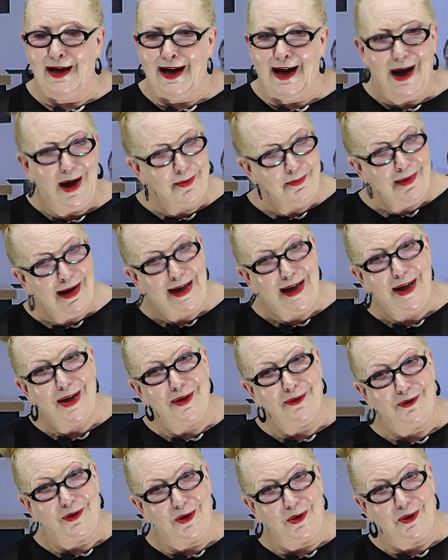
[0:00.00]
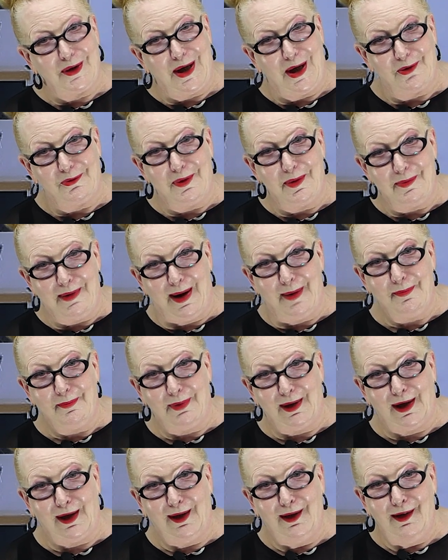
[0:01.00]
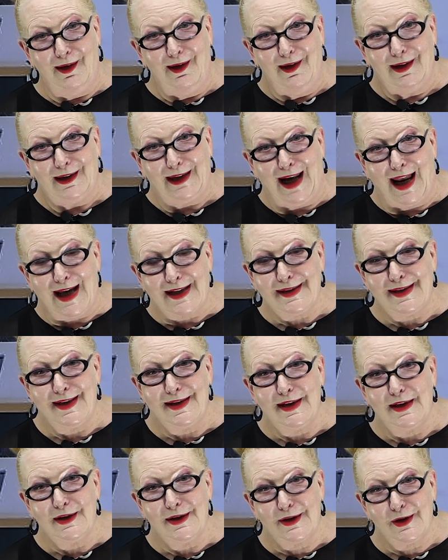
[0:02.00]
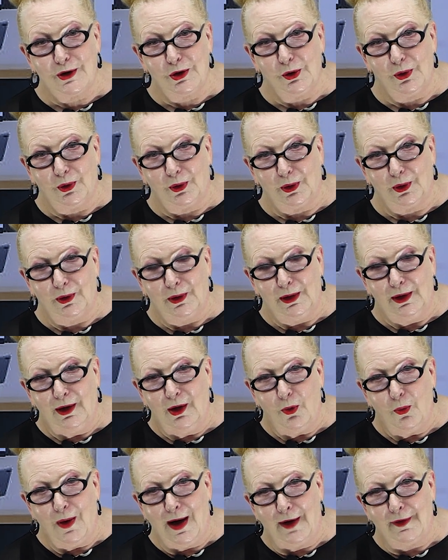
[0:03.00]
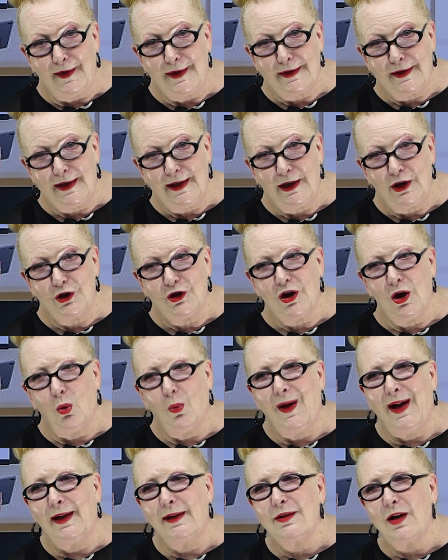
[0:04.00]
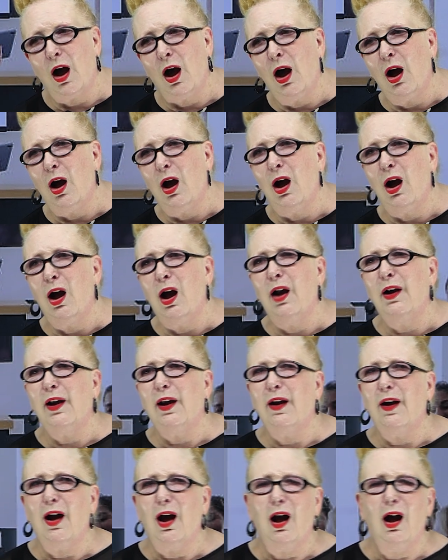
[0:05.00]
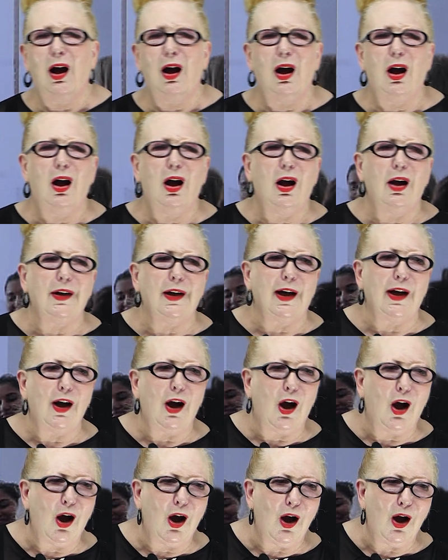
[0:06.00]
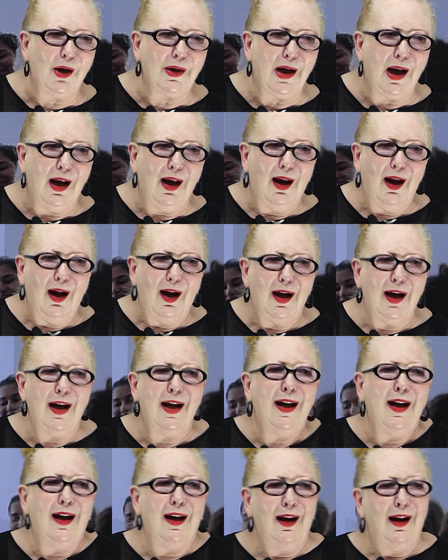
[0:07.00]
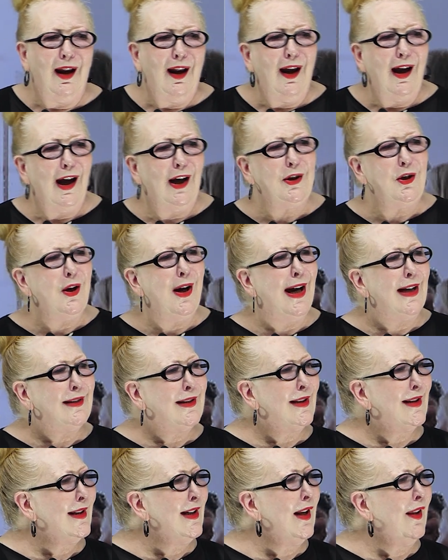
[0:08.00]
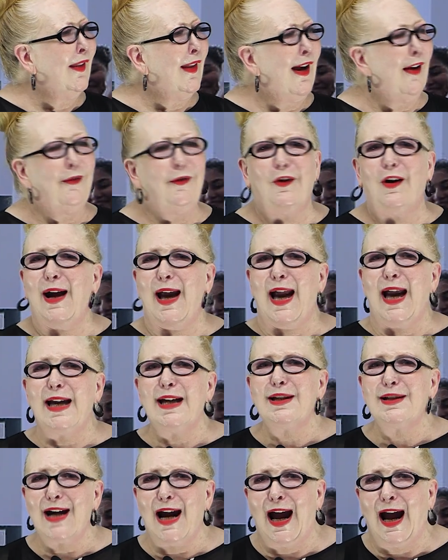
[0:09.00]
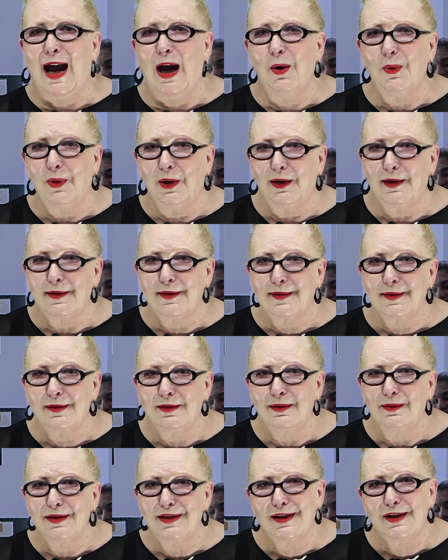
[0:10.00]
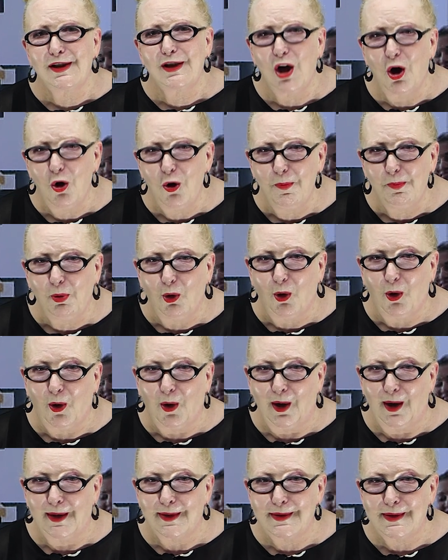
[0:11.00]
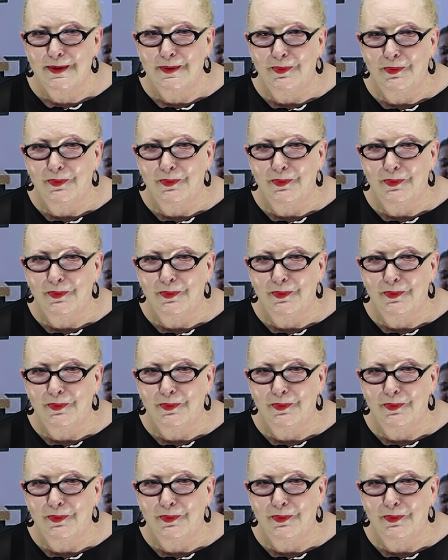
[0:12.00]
How many of you can remember classes at school where the teacher went on and on and on, and you had to sit there for 8 hours, so bored?